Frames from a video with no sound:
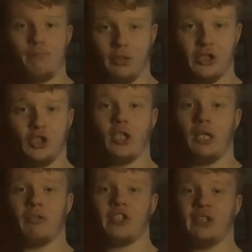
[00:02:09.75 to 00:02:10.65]
But this year I've
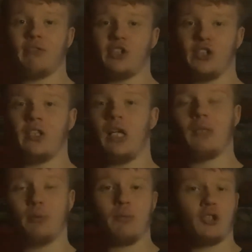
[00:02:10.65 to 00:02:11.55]
had seventeen, and I'm
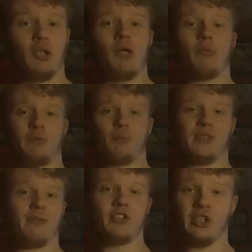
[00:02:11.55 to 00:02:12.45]
pretty much alright with
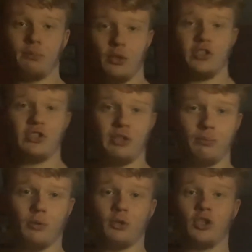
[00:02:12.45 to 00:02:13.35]
seventeen presents. I'm
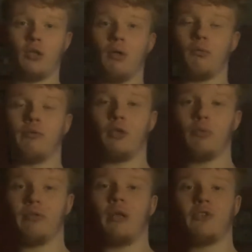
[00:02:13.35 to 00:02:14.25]
pretty much alright with uh,
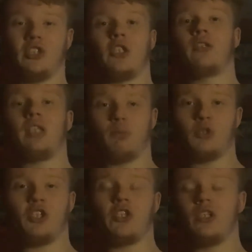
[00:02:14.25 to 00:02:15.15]
with that. So that was
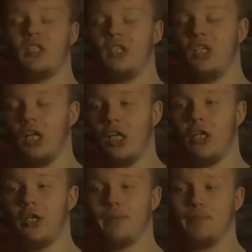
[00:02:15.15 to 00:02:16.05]
good.
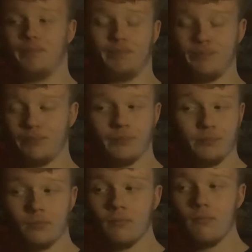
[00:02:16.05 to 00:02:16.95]
Um,
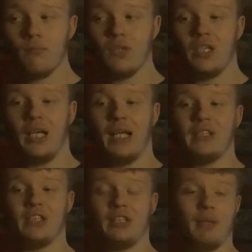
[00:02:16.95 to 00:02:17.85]

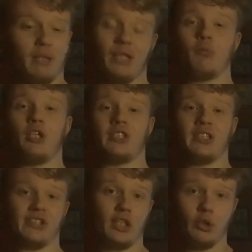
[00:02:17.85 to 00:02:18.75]
and uh, yeah, and then what I did
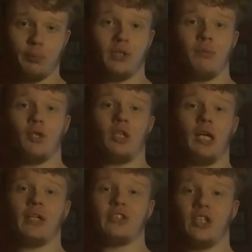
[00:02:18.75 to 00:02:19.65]
is I opened them all,
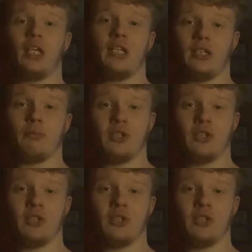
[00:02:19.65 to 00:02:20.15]
and uh, I liked them.